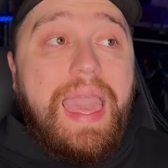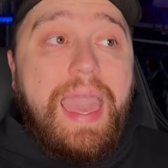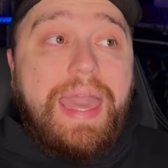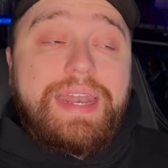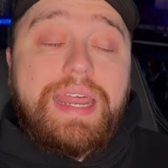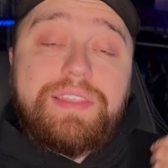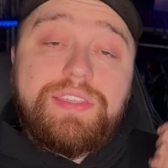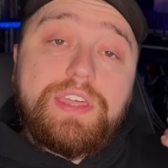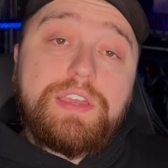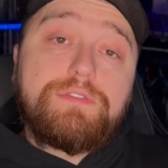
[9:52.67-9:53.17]

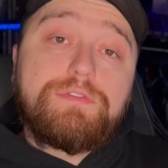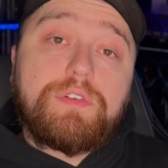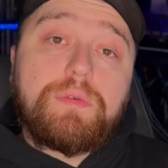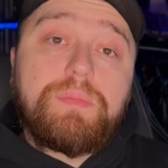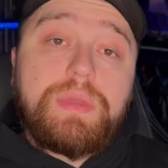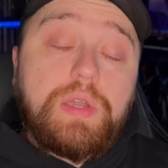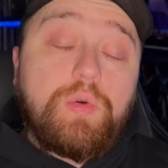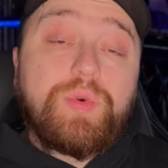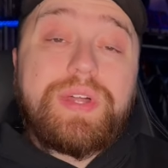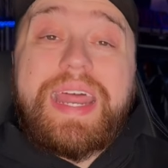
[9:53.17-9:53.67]
And I think for
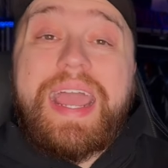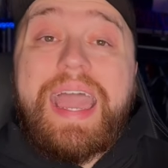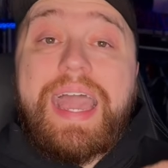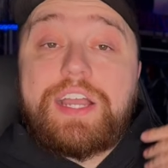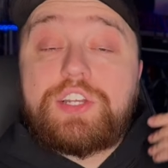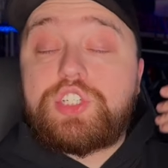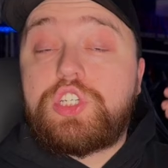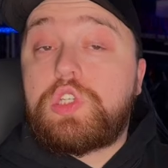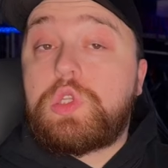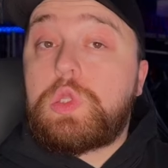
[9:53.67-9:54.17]
me, when I
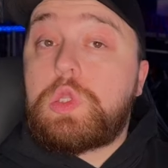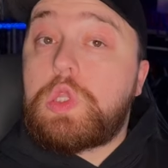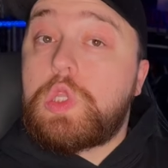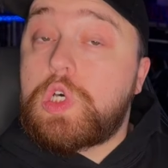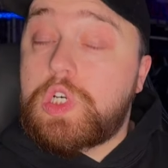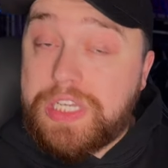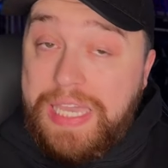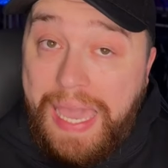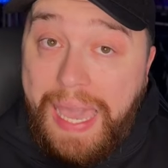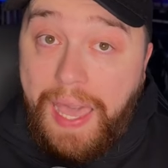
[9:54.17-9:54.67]
actually
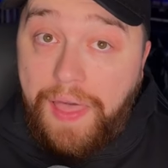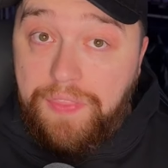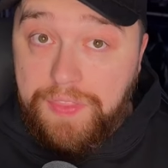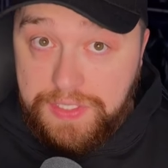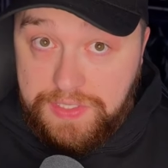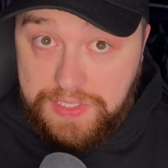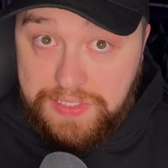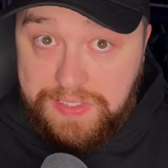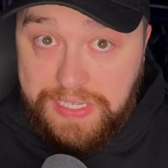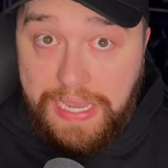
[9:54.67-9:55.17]
look at
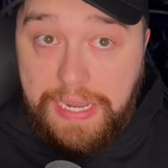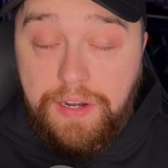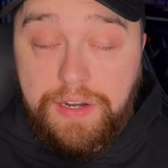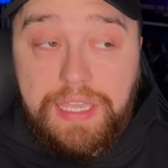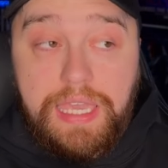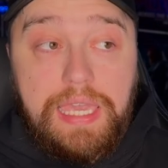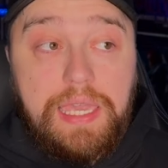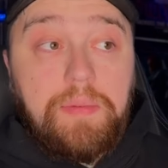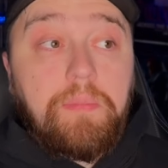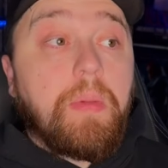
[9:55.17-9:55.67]
this entire
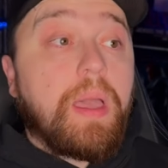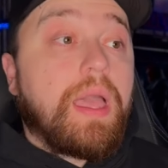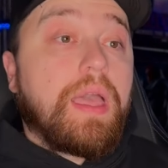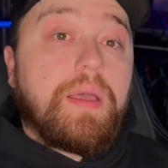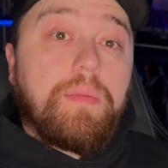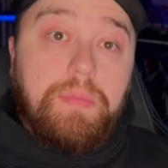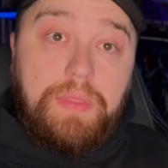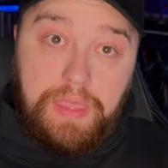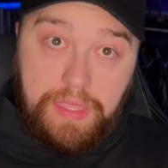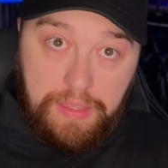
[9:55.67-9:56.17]
game,
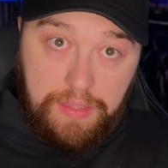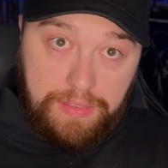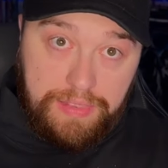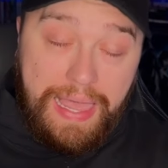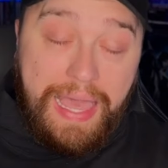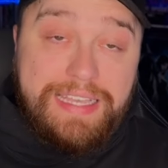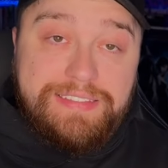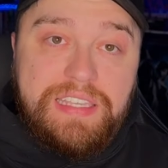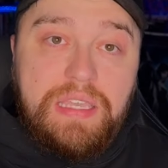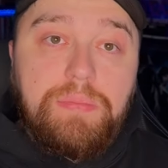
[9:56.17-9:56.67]

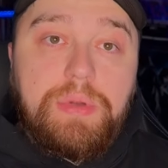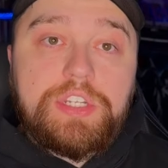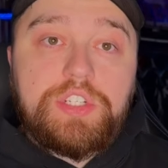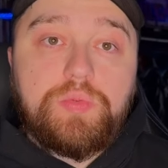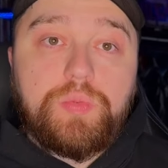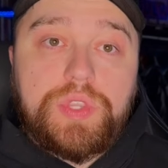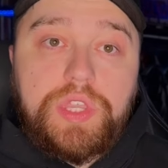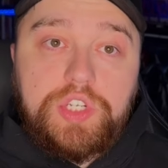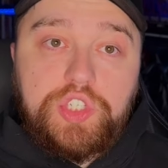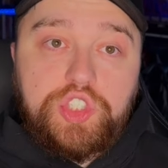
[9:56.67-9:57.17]
as I
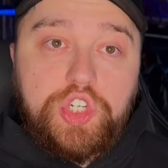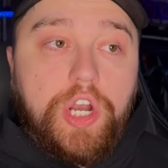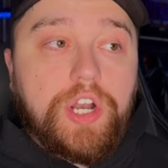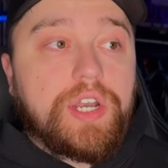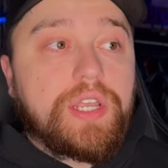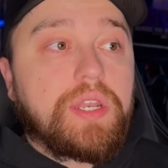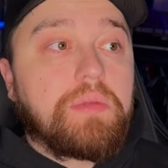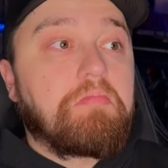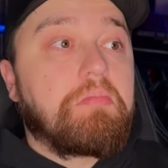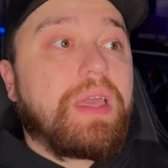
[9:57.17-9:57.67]
mentioned with
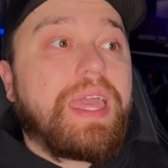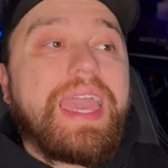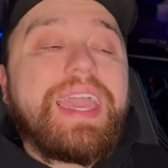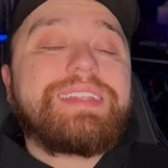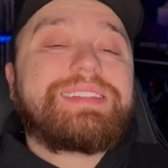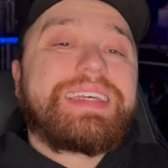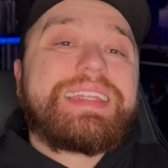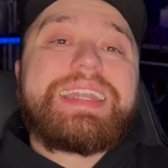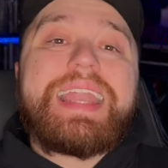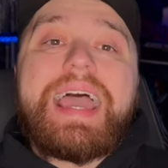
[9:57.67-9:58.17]
Uncharted,
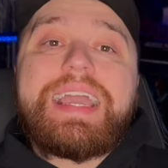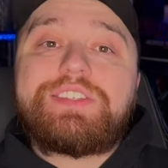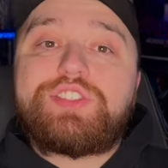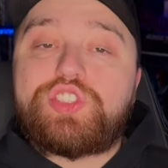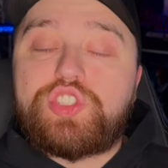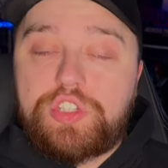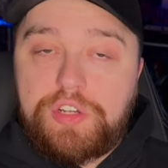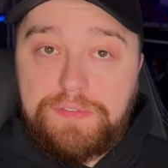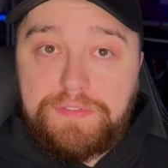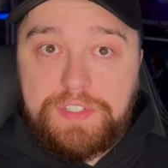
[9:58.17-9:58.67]
it's a nice
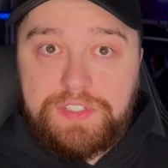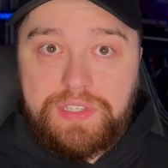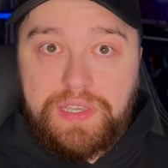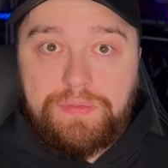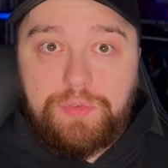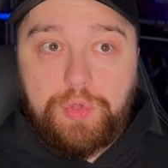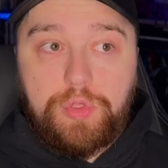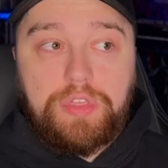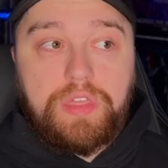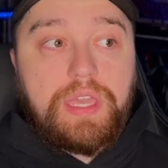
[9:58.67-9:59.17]
surface
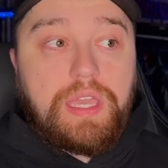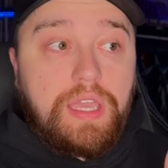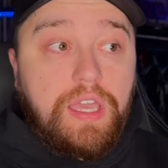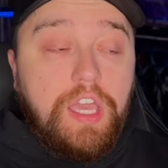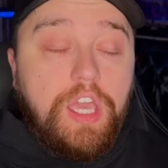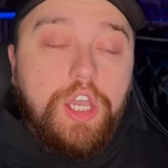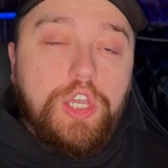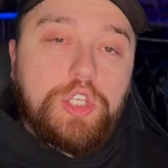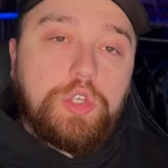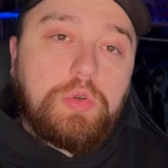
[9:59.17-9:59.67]
level thing.
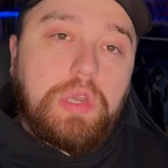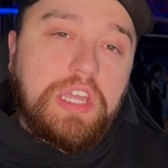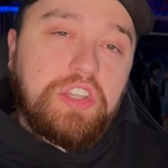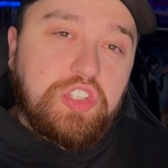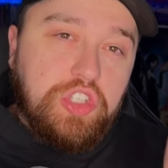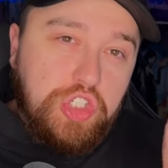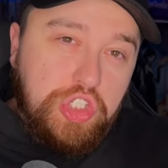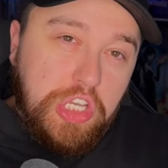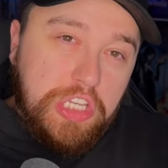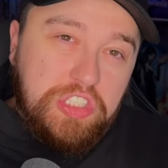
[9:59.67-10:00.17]
You get
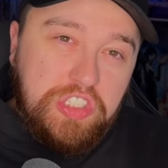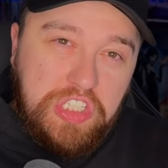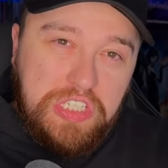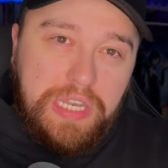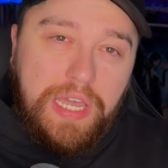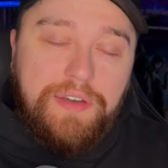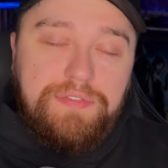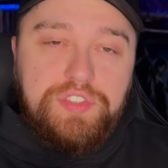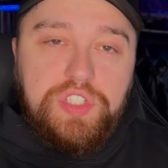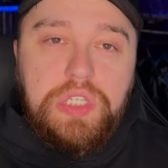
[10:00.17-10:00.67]
just
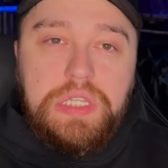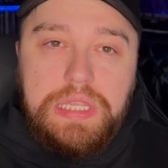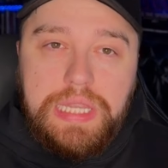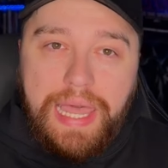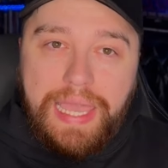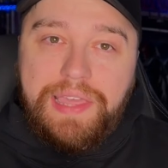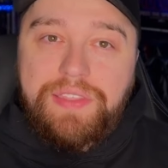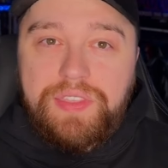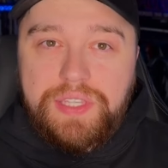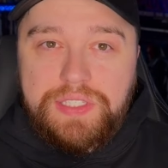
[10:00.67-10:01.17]
enough to
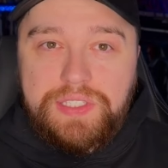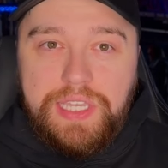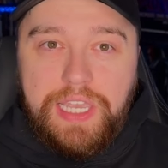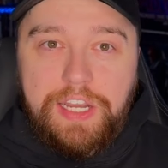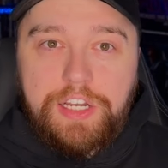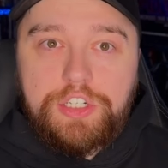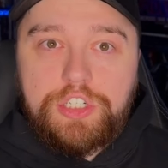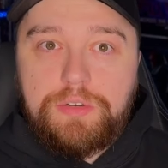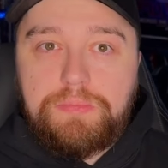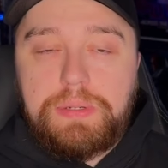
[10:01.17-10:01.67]
like this
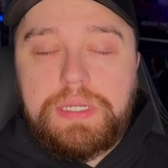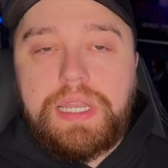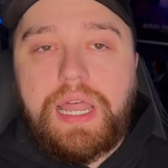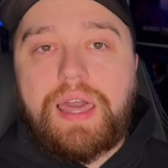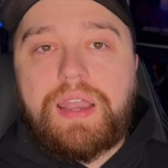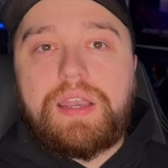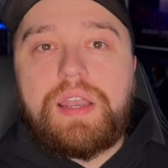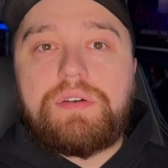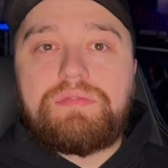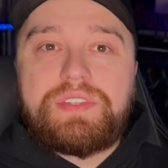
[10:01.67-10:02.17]
character, but
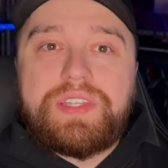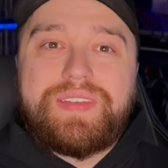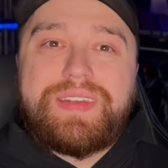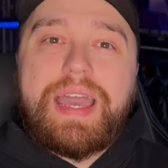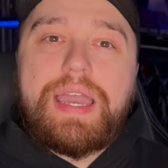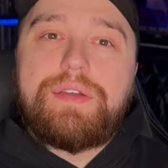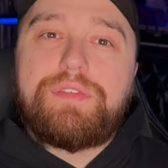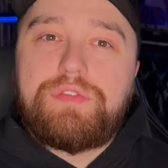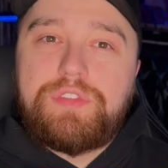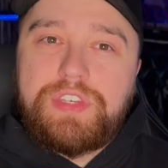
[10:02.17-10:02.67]
not enough to
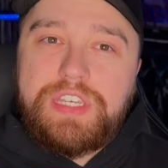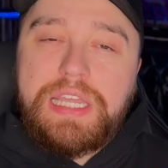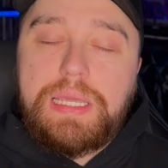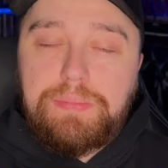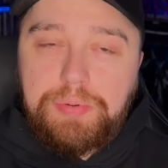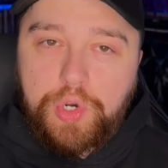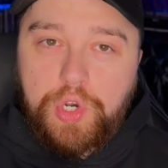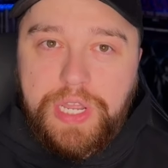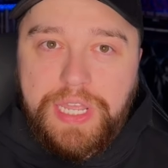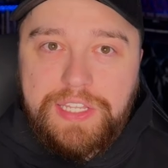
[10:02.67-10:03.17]
dive
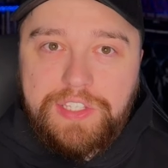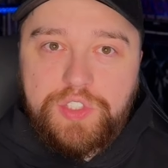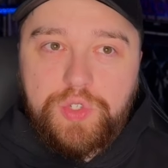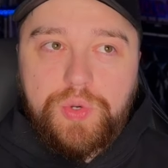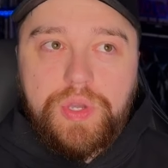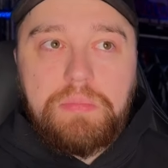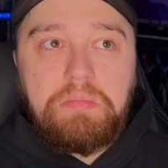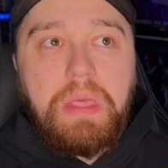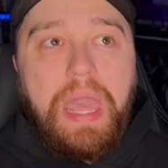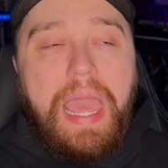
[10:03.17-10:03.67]
deeper into
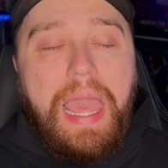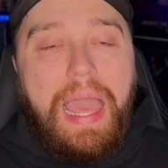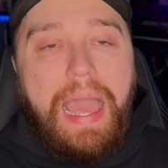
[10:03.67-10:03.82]
it.